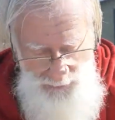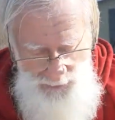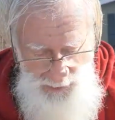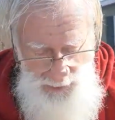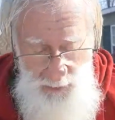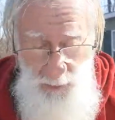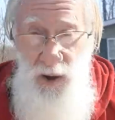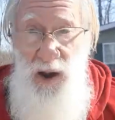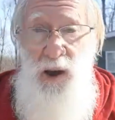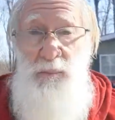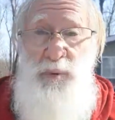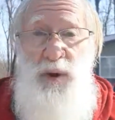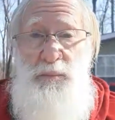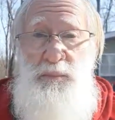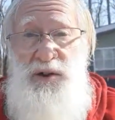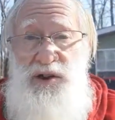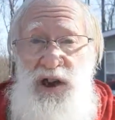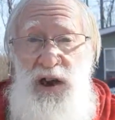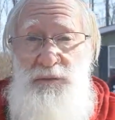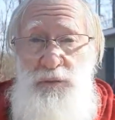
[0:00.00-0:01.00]
Anyway, I better
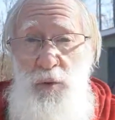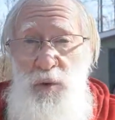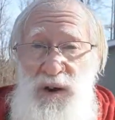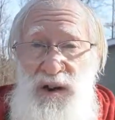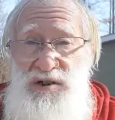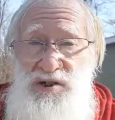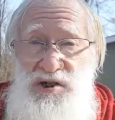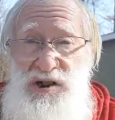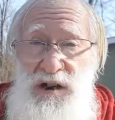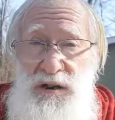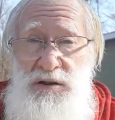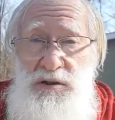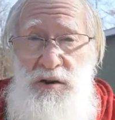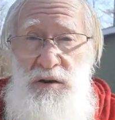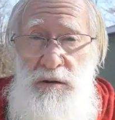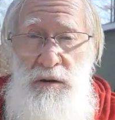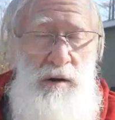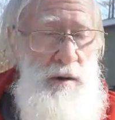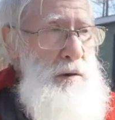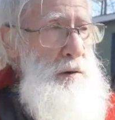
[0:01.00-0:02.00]
be careful what I say,
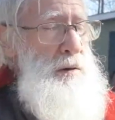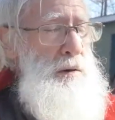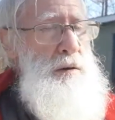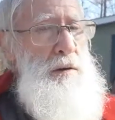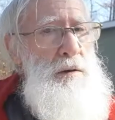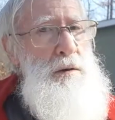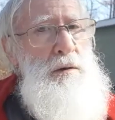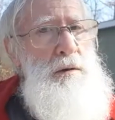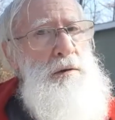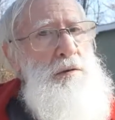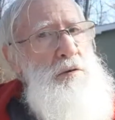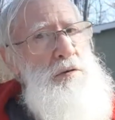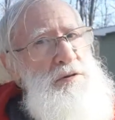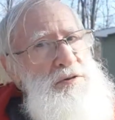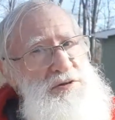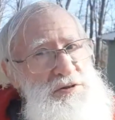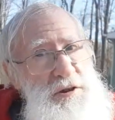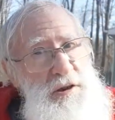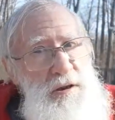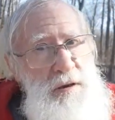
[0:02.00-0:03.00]
too.
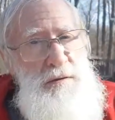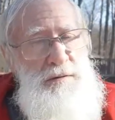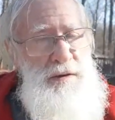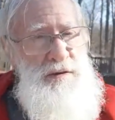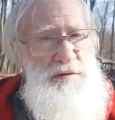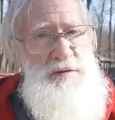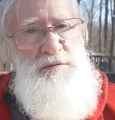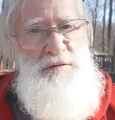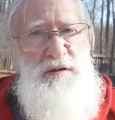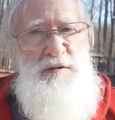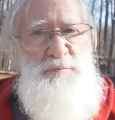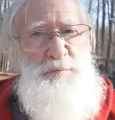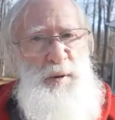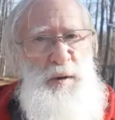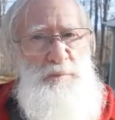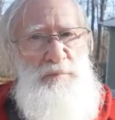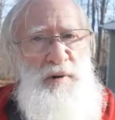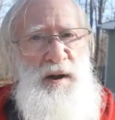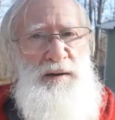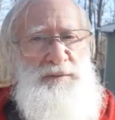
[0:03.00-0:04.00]
Because, there's
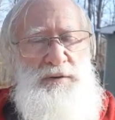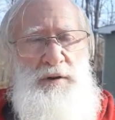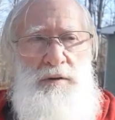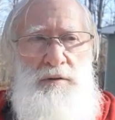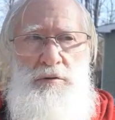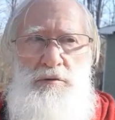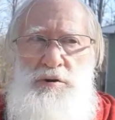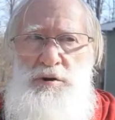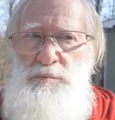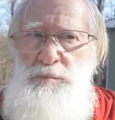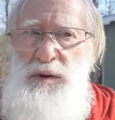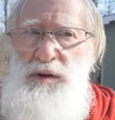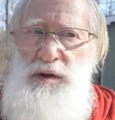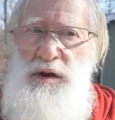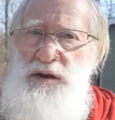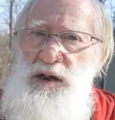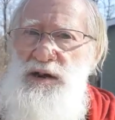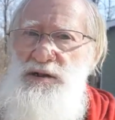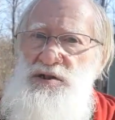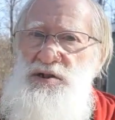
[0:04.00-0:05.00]
people out there, you speak
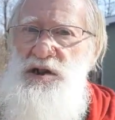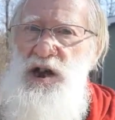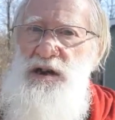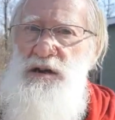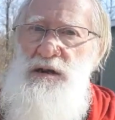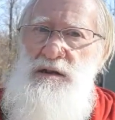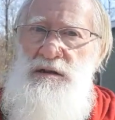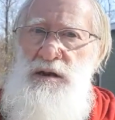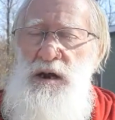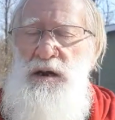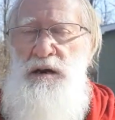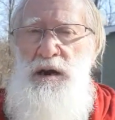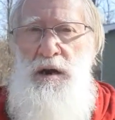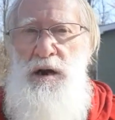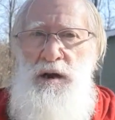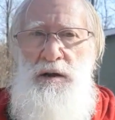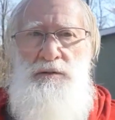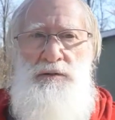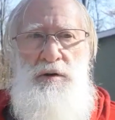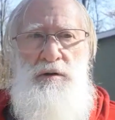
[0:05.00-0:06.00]
against anything,
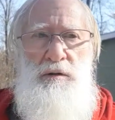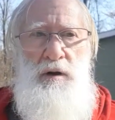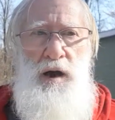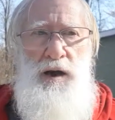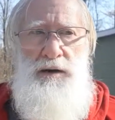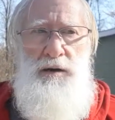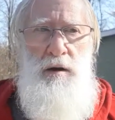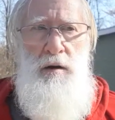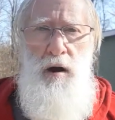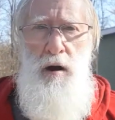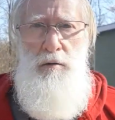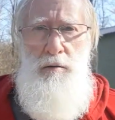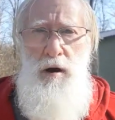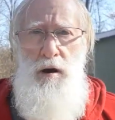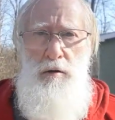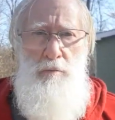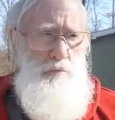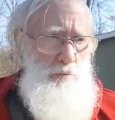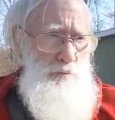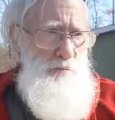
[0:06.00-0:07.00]
they're like,
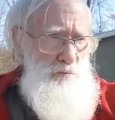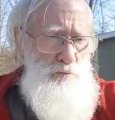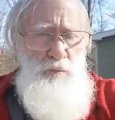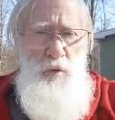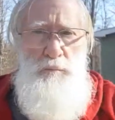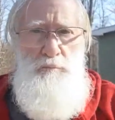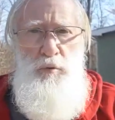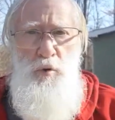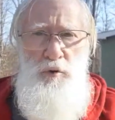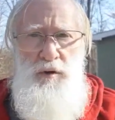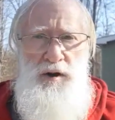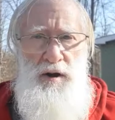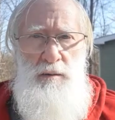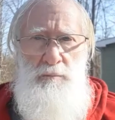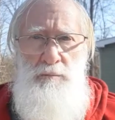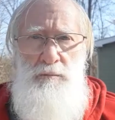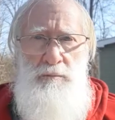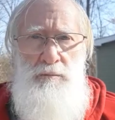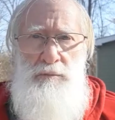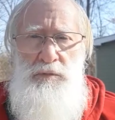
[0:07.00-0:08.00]
report him.
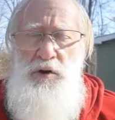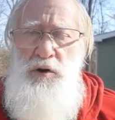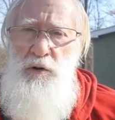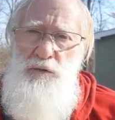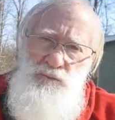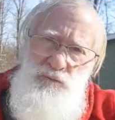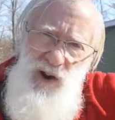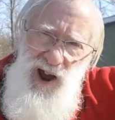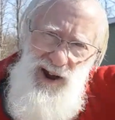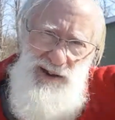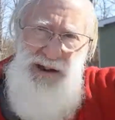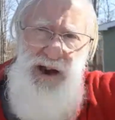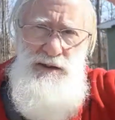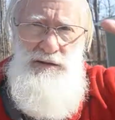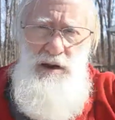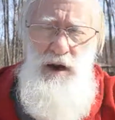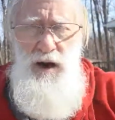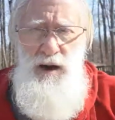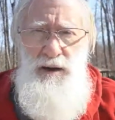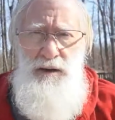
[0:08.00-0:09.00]
Flag
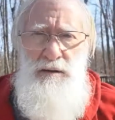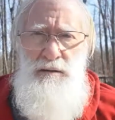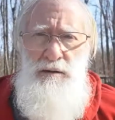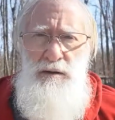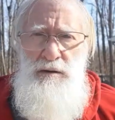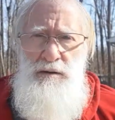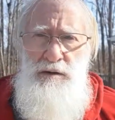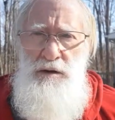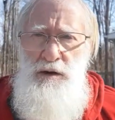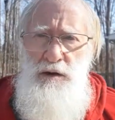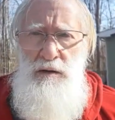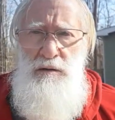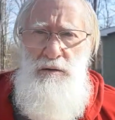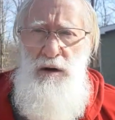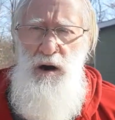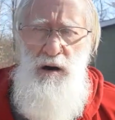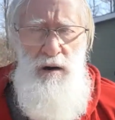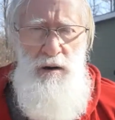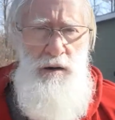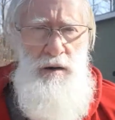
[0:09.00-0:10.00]
that guy. We
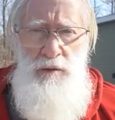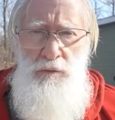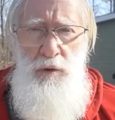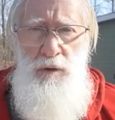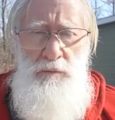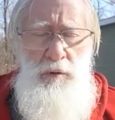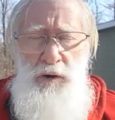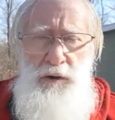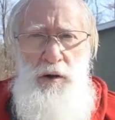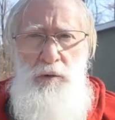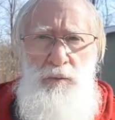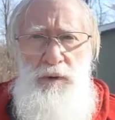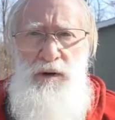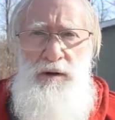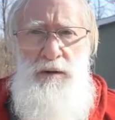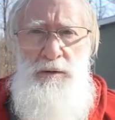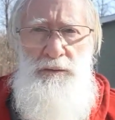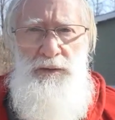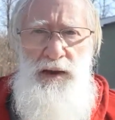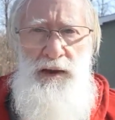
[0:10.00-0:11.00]
don't want to
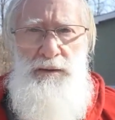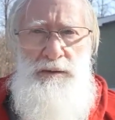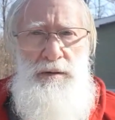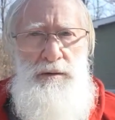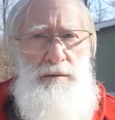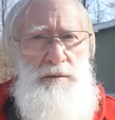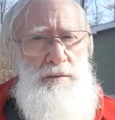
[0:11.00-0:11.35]
hear that.